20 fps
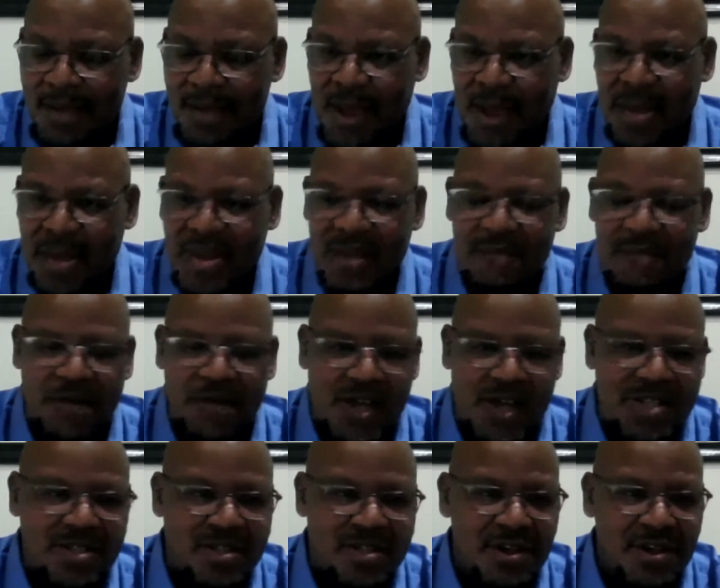any
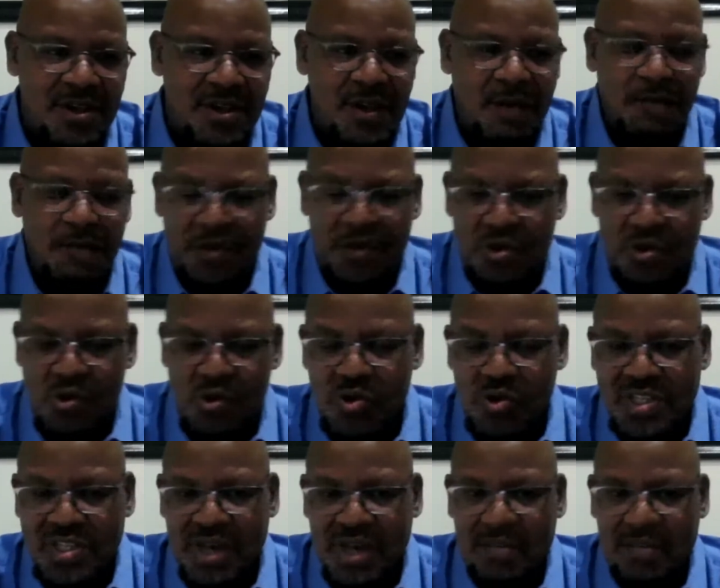fixed
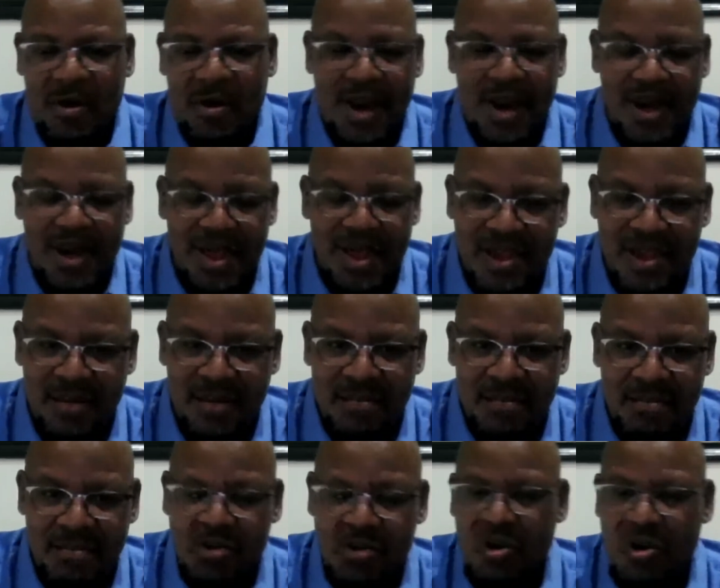views about
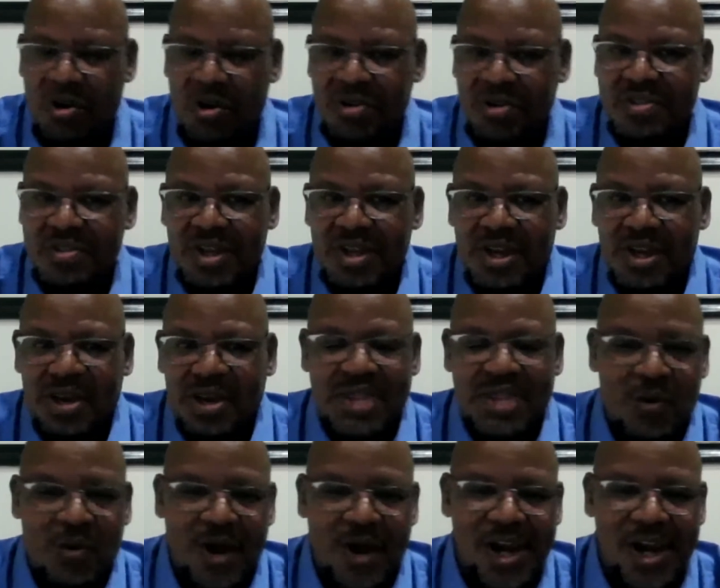anything, because
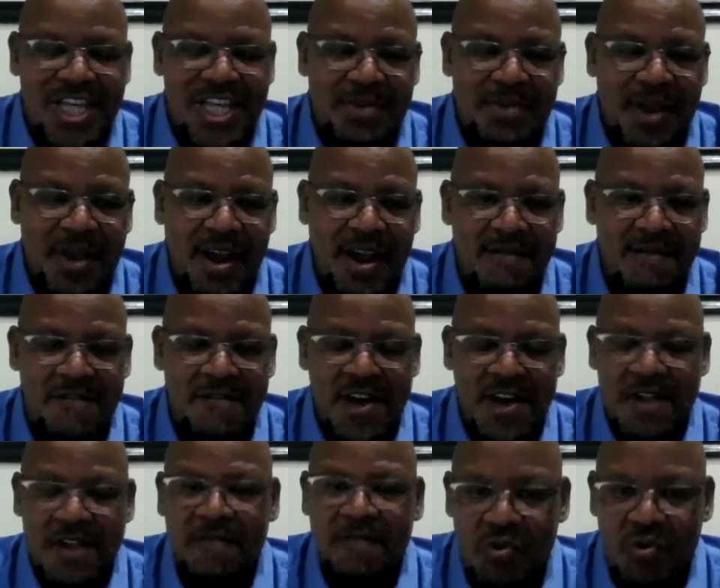the world has become
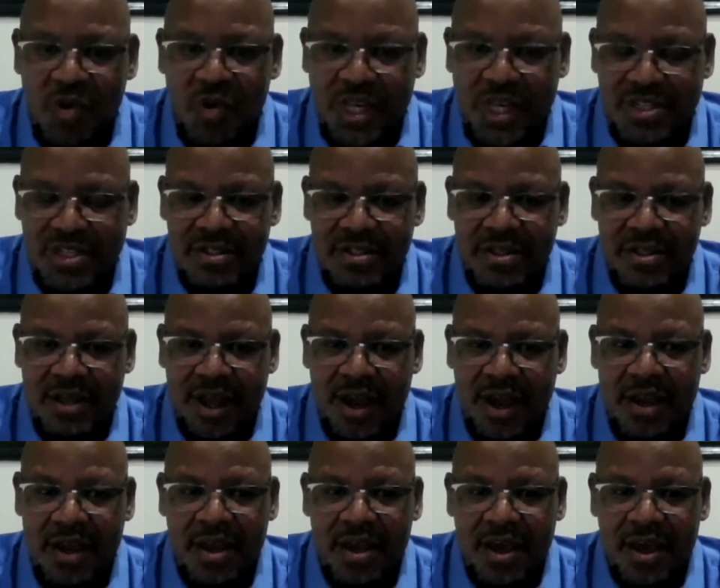very fluid.
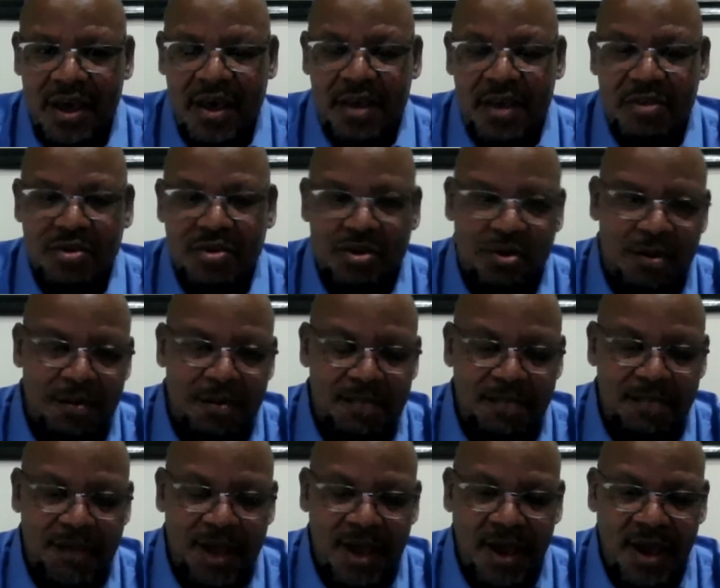
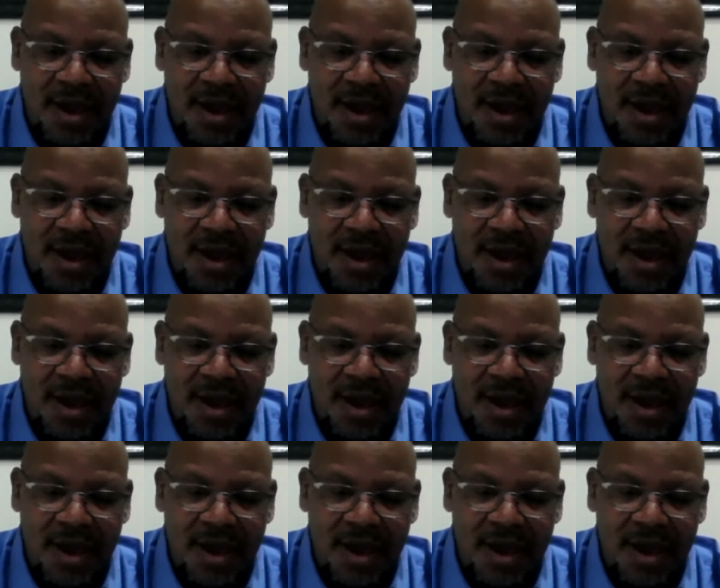You